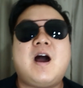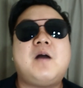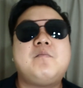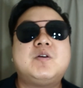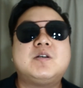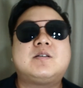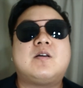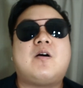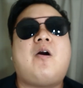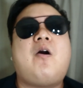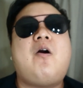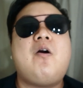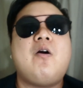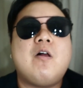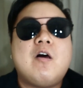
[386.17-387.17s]
I'm just
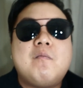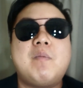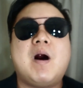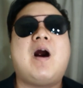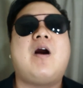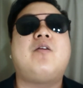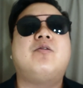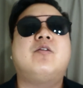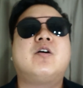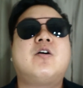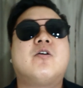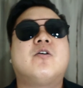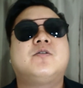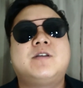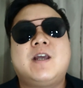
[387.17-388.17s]
all about the
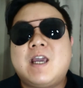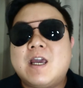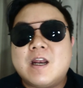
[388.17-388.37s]
girls.